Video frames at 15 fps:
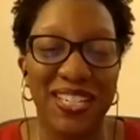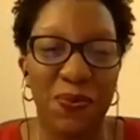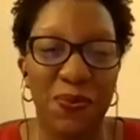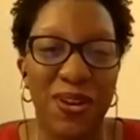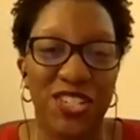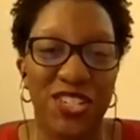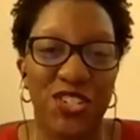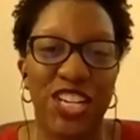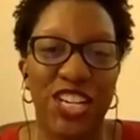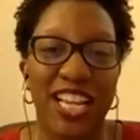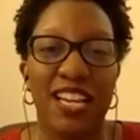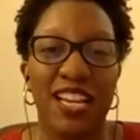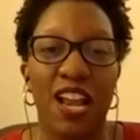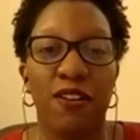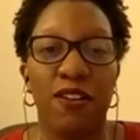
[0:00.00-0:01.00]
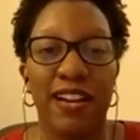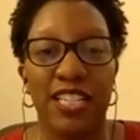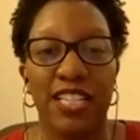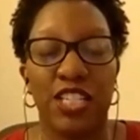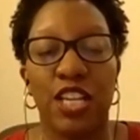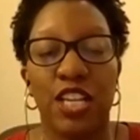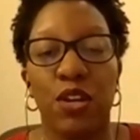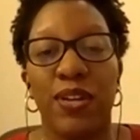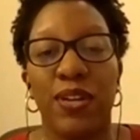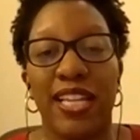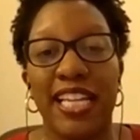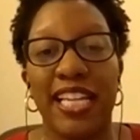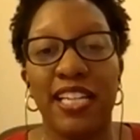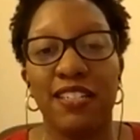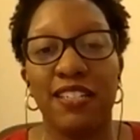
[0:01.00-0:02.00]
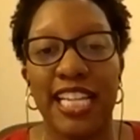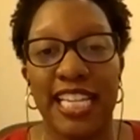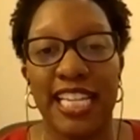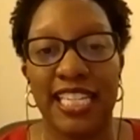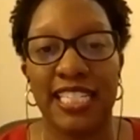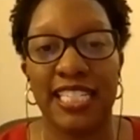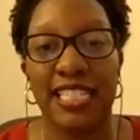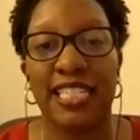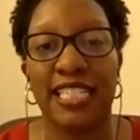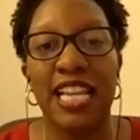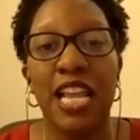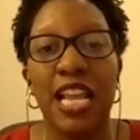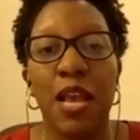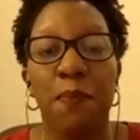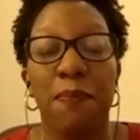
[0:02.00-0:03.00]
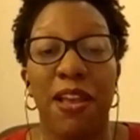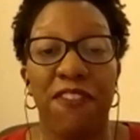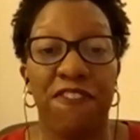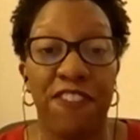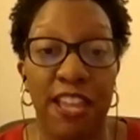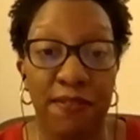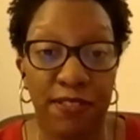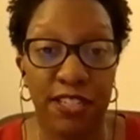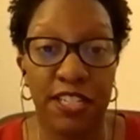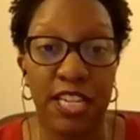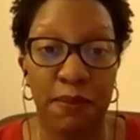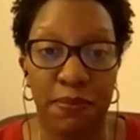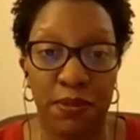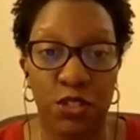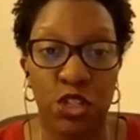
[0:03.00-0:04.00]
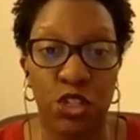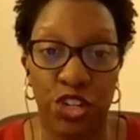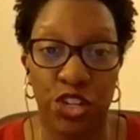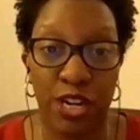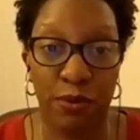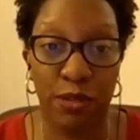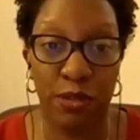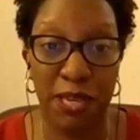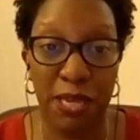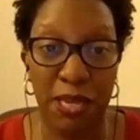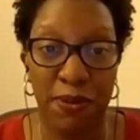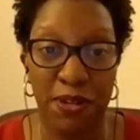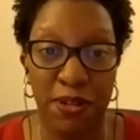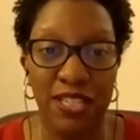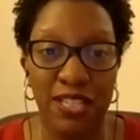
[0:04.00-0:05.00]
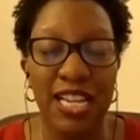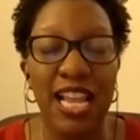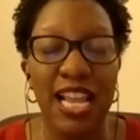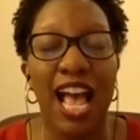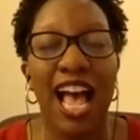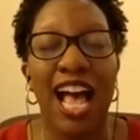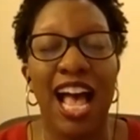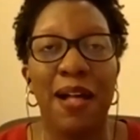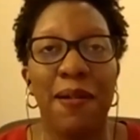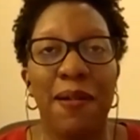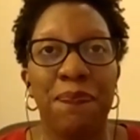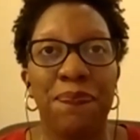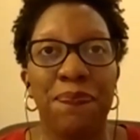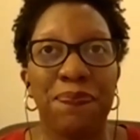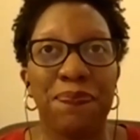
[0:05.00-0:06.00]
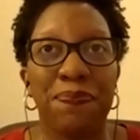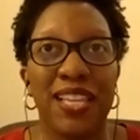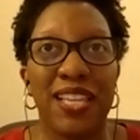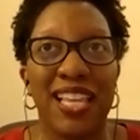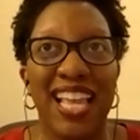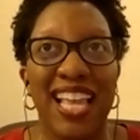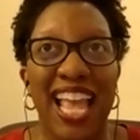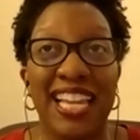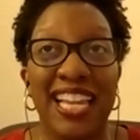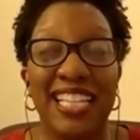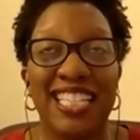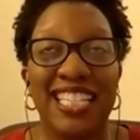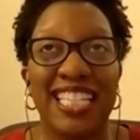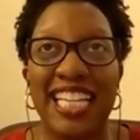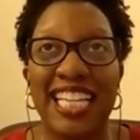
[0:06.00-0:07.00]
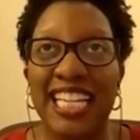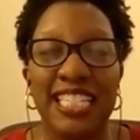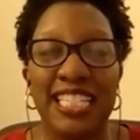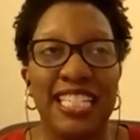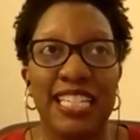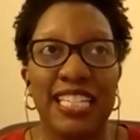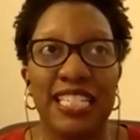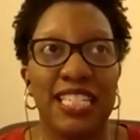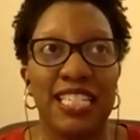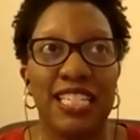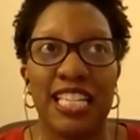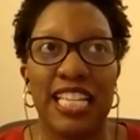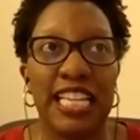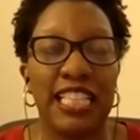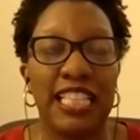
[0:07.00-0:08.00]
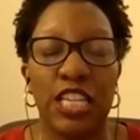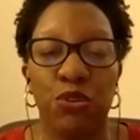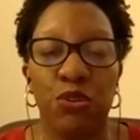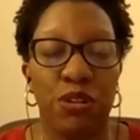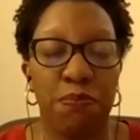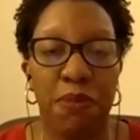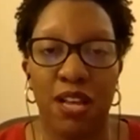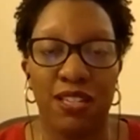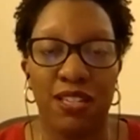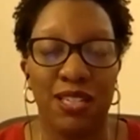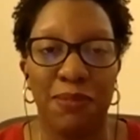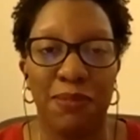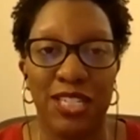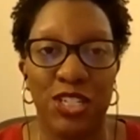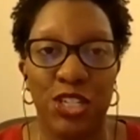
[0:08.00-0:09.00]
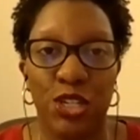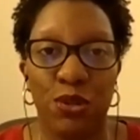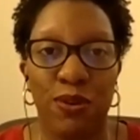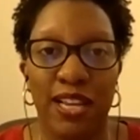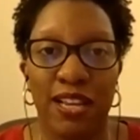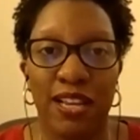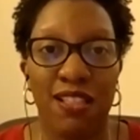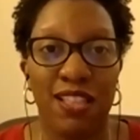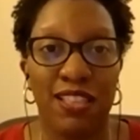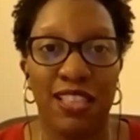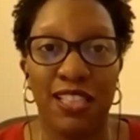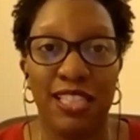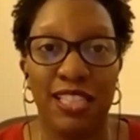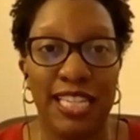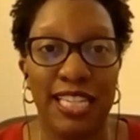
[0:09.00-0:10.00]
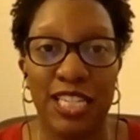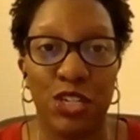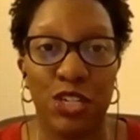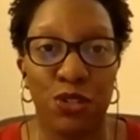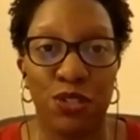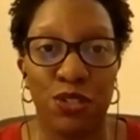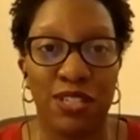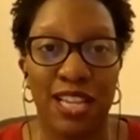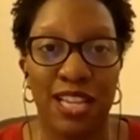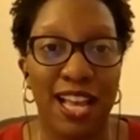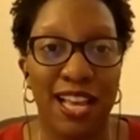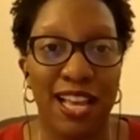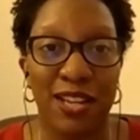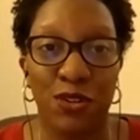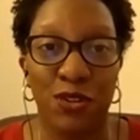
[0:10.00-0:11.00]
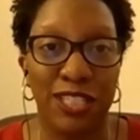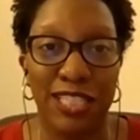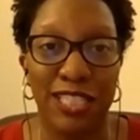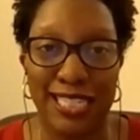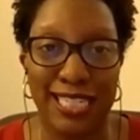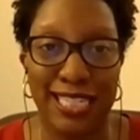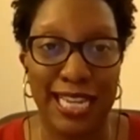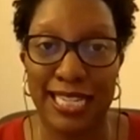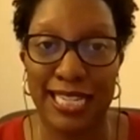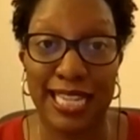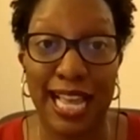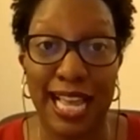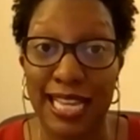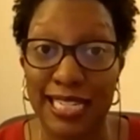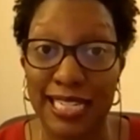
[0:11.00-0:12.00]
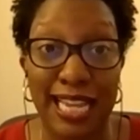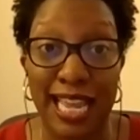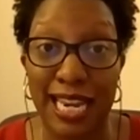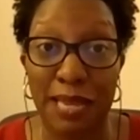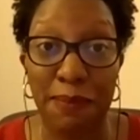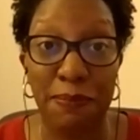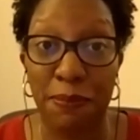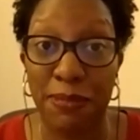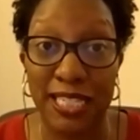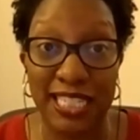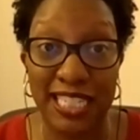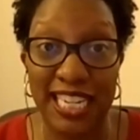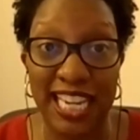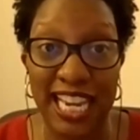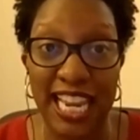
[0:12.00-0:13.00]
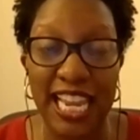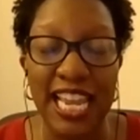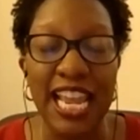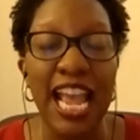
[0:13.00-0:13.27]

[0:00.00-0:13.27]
question. All right. So here is my favorite tip to share with people. And it's the easiest thing that you could possibly do. I call it the lazy girl's guide or the lazy guy's guide to getting publicity,